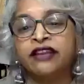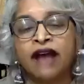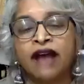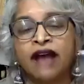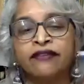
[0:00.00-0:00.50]

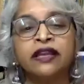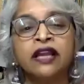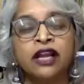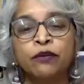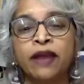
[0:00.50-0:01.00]
having
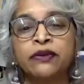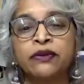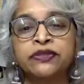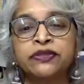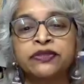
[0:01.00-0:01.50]

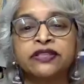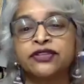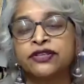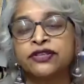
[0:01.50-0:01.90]
tobacco cessation